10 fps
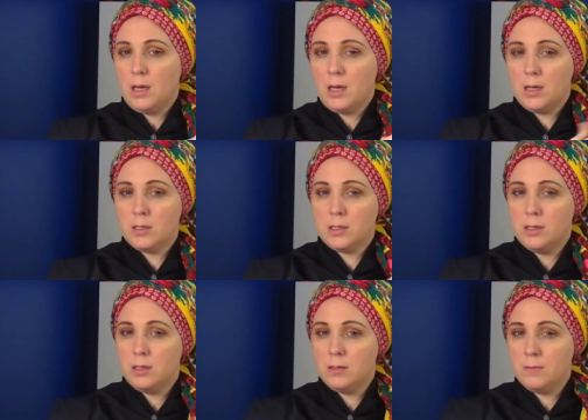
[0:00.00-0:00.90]
and
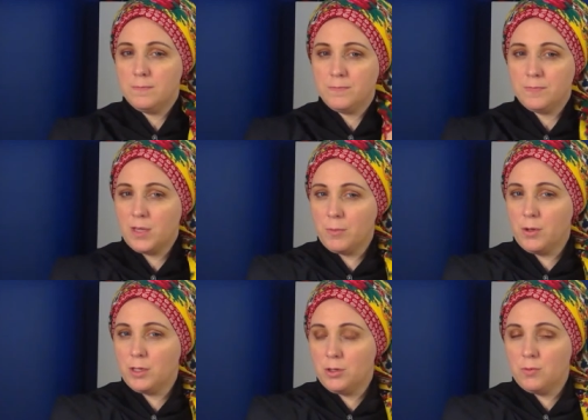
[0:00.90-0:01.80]
I'm
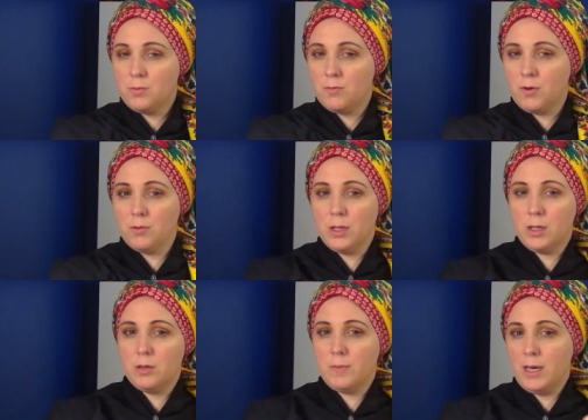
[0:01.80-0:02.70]
going to roll a
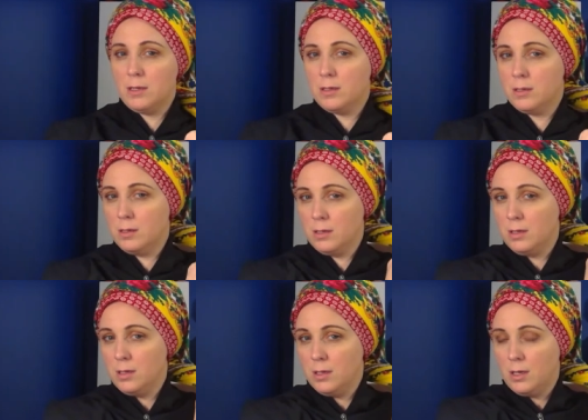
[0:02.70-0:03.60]
little bit
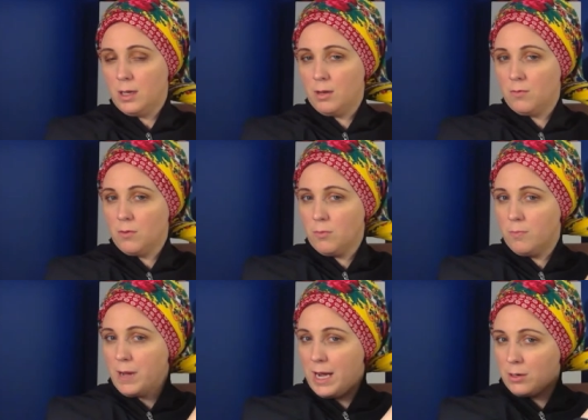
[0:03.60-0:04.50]
and roll
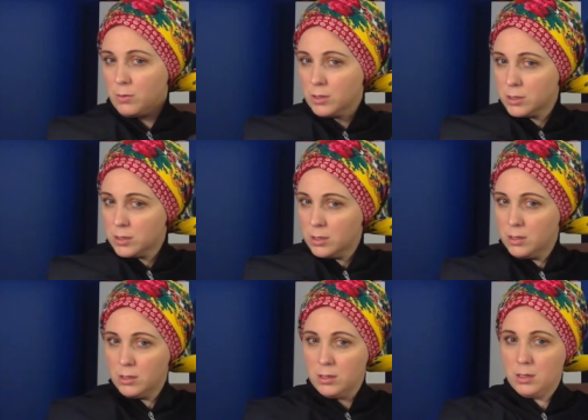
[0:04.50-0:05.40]
backwards.
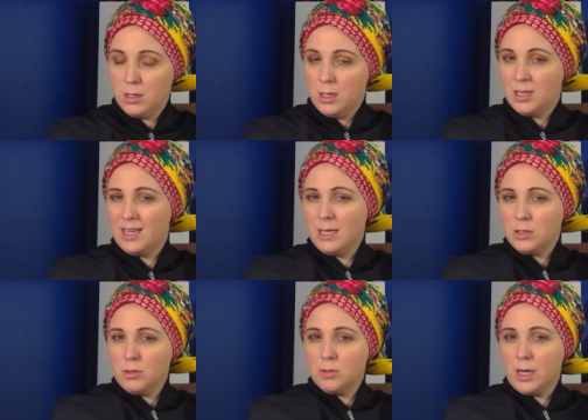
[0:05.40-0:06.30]
Not
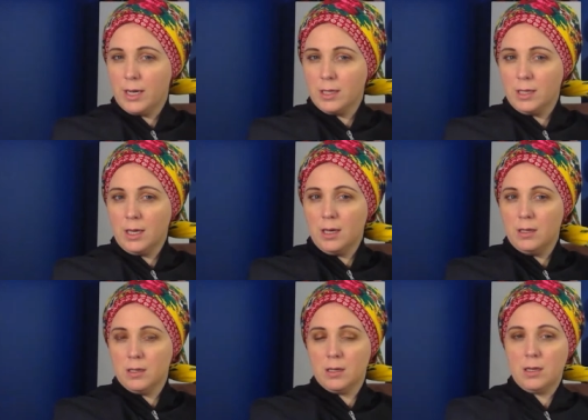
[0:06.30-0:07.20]
too tightly,
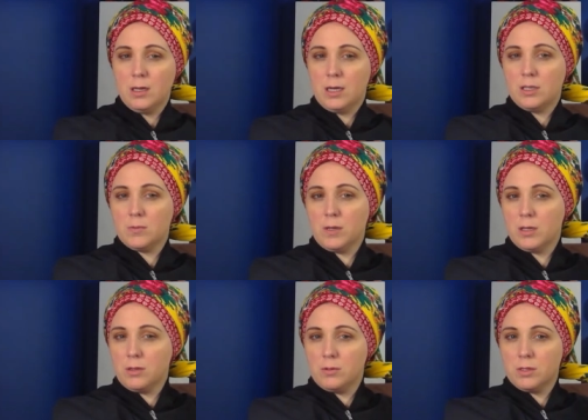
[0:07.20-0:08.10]
I just want
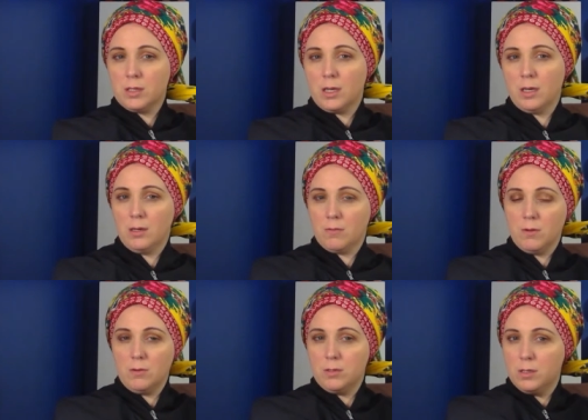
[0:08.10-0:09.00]
it loosely
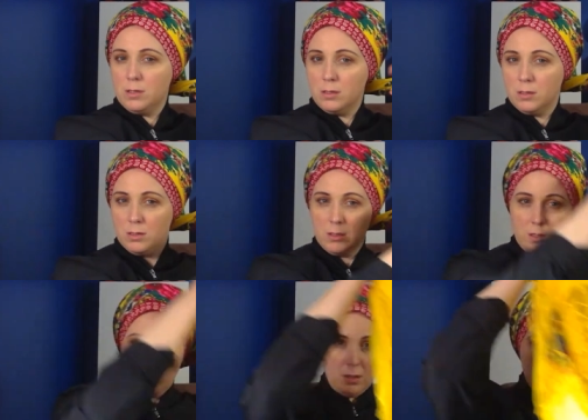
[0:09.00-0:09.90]
rolled.
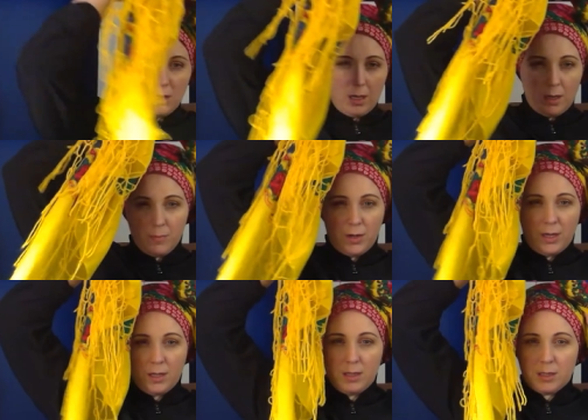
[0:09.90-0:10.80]
And I'm
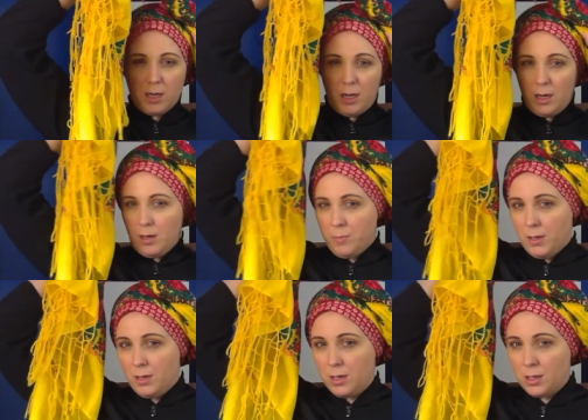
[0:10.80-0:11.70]
bringing this guy up
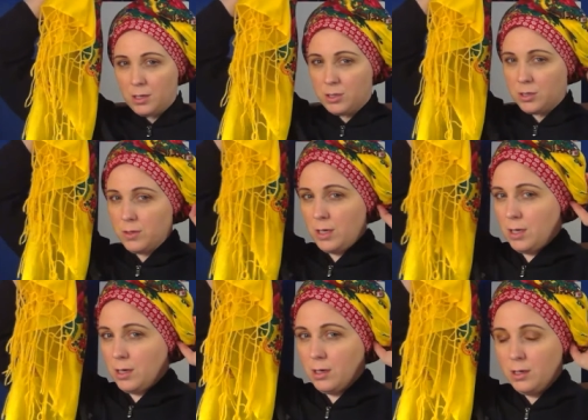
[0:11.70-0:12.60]
just right
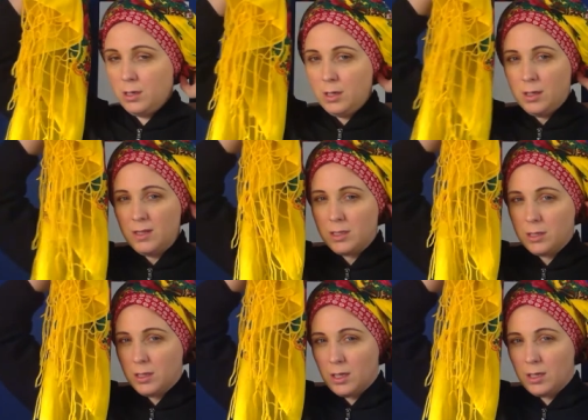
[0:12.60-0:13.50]
here. This
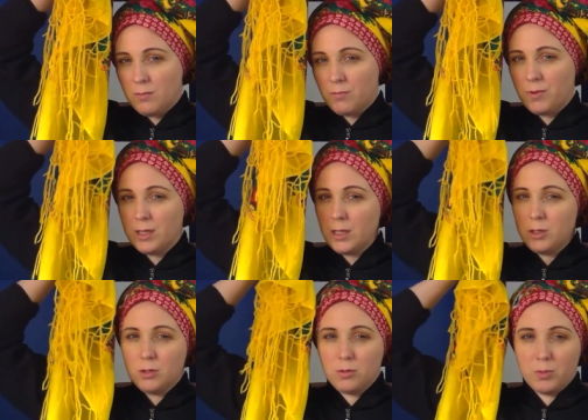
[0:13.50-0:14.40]
is like a really
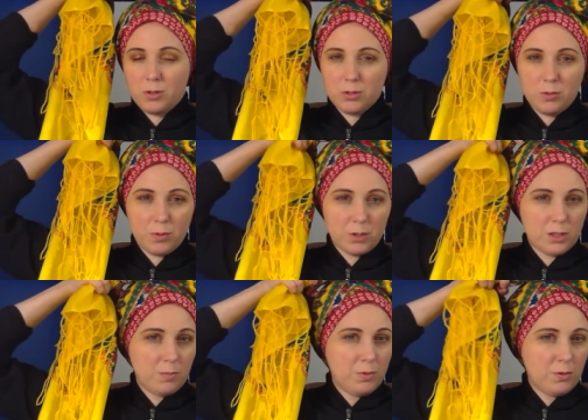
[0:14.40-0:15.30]
super duper
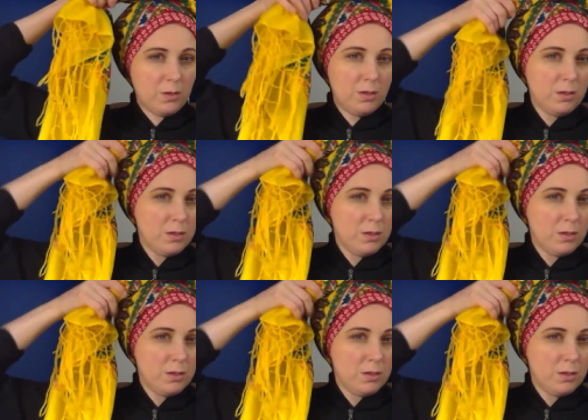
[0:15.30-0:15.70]
simple